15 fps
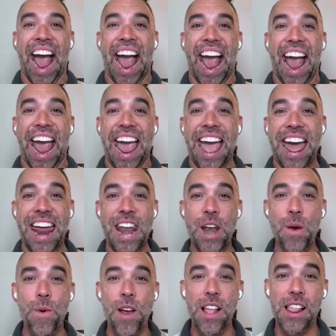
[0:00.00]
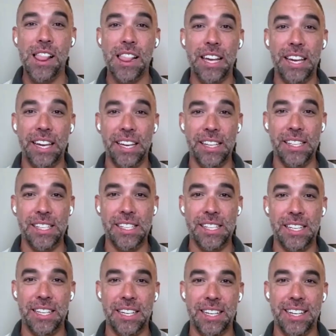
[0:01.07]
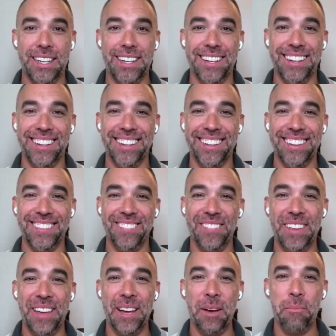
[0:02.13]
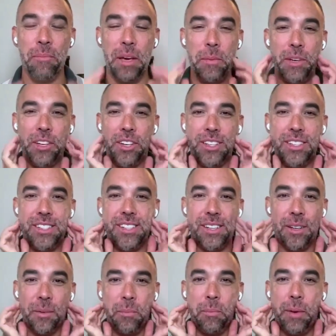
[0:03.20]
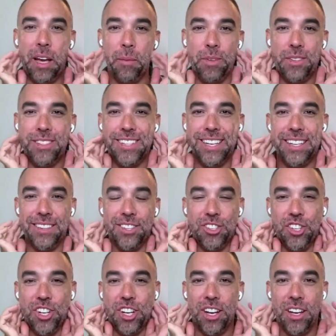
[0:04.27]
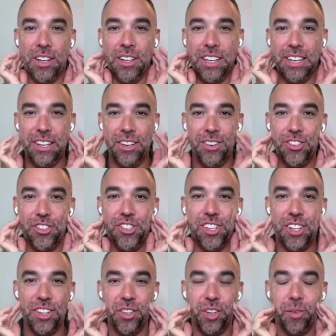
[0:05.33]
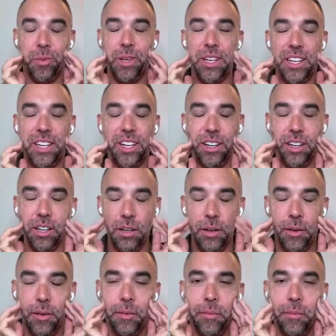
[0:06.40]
And release. Might be good to palpitate the jaw hinge a little bit here.